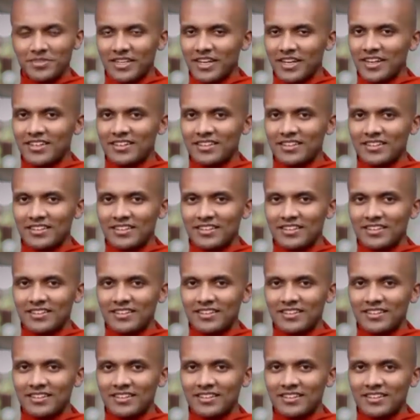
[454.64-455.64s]
right?
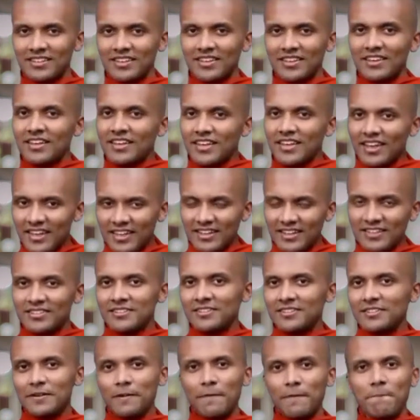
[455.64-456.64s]

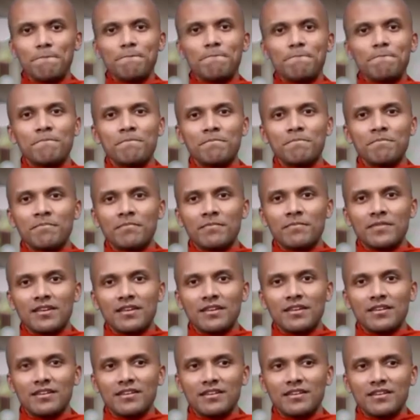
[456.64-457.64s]
And
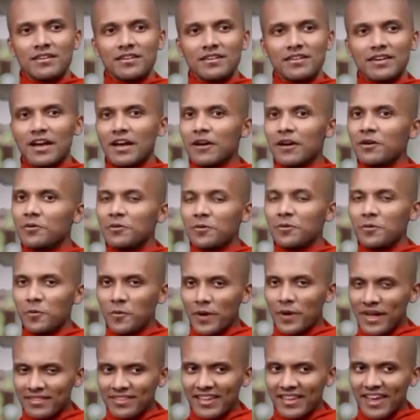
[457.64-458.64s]
now,
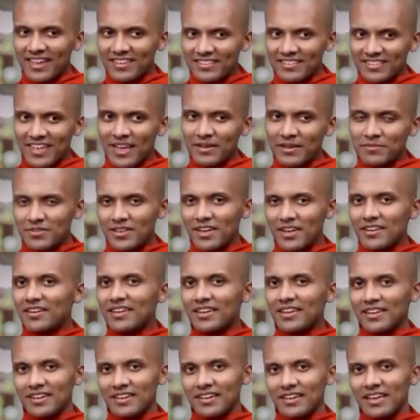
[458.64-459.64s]
when the exams are
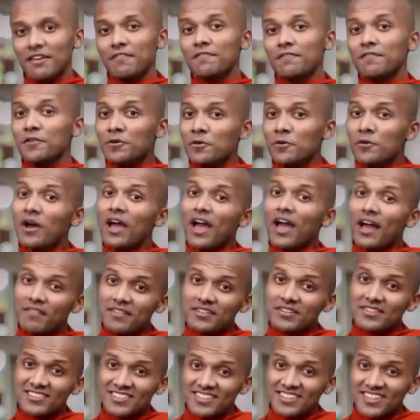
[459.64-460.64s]
near, if you
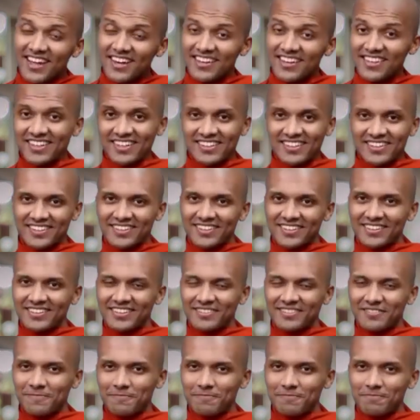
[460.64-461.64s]
haven't studied,
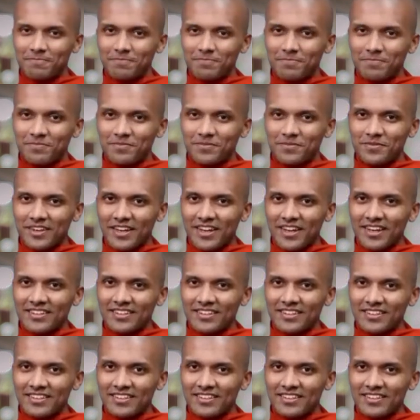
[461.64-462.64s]
right?
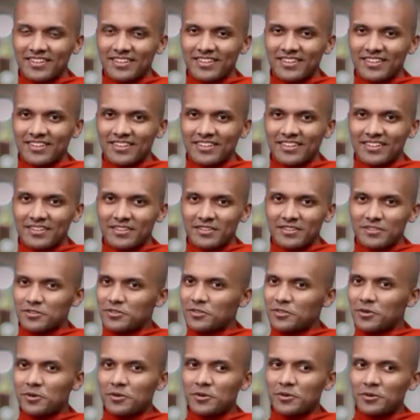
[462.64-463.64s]

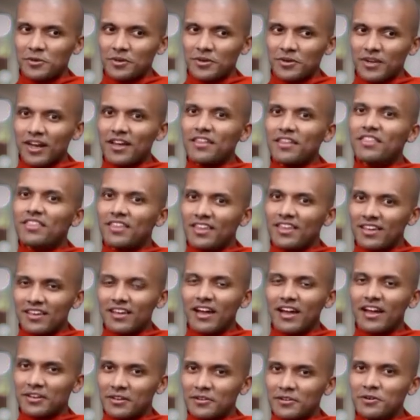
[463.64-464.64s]
So
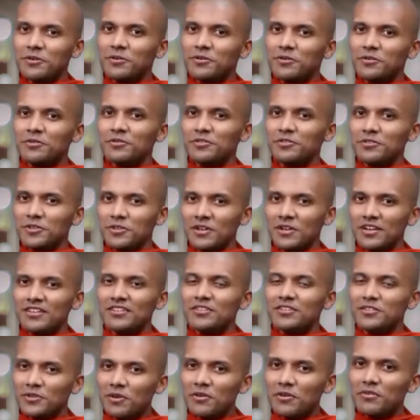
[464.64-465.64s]
I know
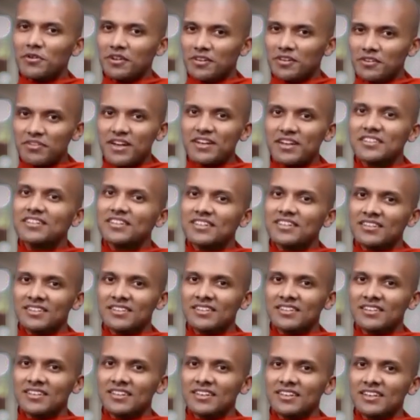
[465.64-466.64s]
you're
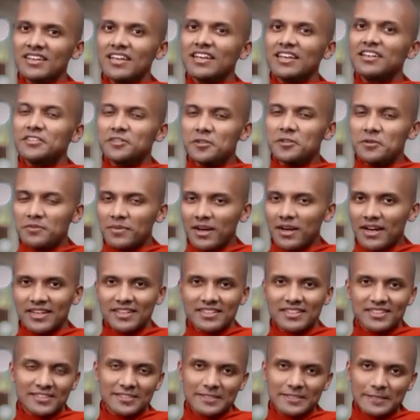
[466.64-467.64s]
regretting in your
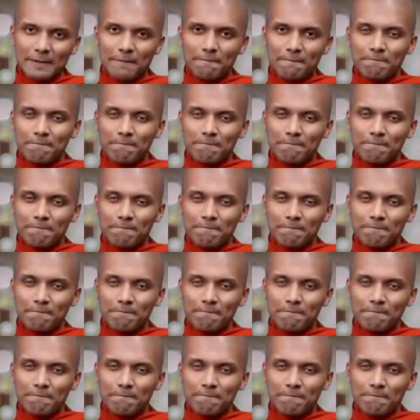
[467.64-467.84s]
mind.